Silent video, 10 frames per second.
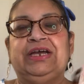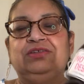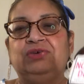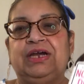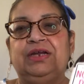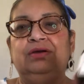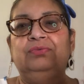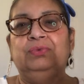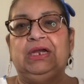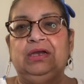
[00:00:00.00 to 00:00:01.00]
I try to,
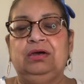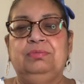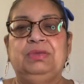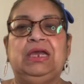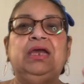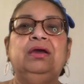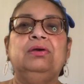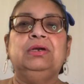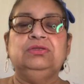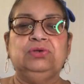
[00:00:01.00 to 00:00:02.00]
when I cut my
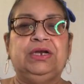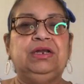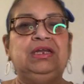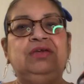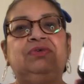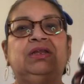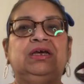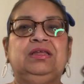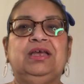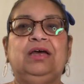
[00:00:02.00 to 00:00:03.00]
hair, I try to leave it
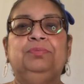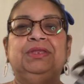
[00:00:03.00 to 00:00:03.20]
like that.